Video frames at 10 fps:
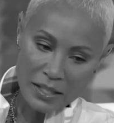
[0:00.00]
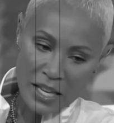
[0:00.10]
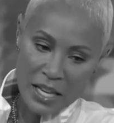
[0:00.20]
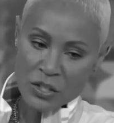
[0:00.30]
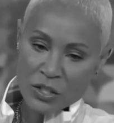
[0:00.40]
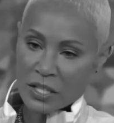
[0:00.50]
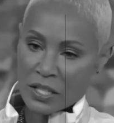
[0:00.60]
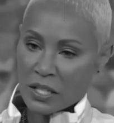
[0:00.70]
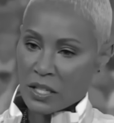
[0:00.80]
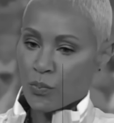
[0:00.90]
together? It's just
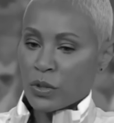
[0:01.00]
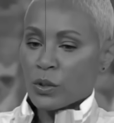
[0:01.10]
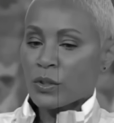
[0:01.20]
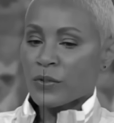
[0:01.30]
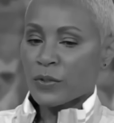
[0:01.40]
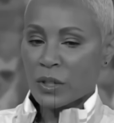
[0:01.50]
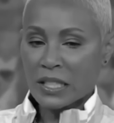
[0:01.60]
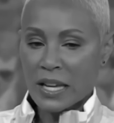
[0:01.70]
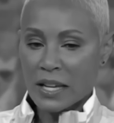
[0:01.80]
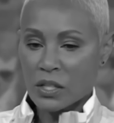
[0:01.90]
this beautiful
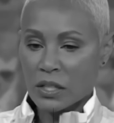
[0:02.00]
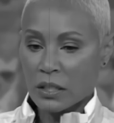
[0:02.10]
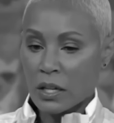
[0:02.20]
connection.